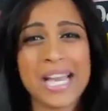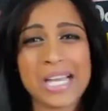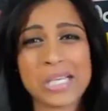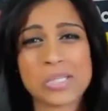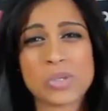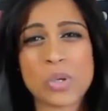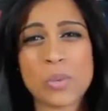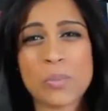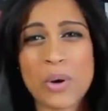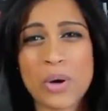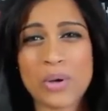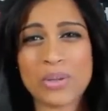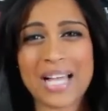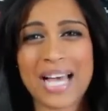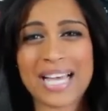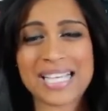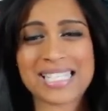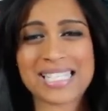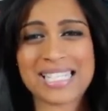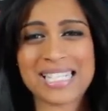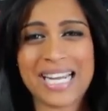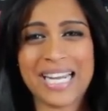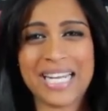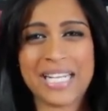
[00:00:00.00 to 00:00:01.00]
Hey, so about
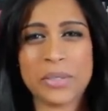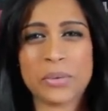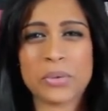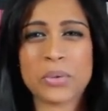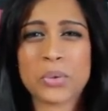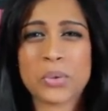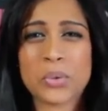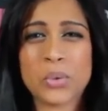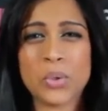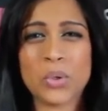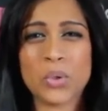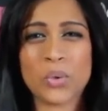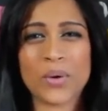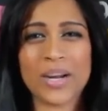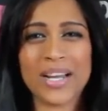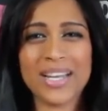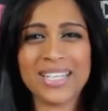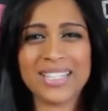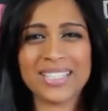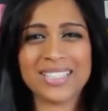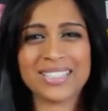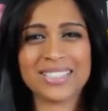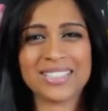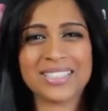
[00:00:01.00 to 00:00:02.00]
last night, we're cool,
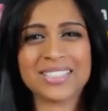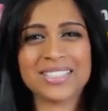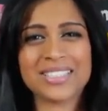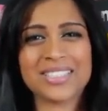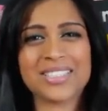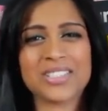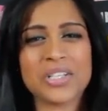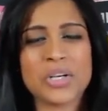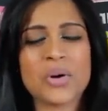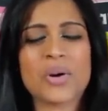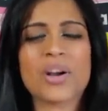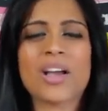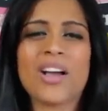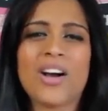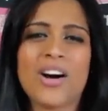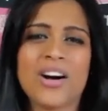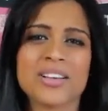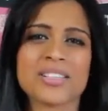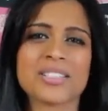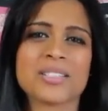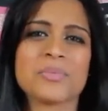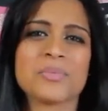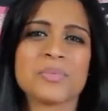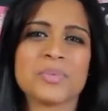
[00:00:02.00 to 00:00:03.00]
right? Okay,
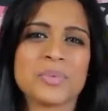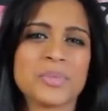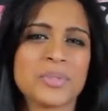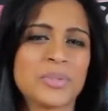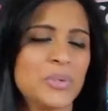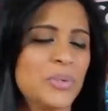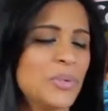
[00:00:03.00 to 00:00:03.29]
awesome.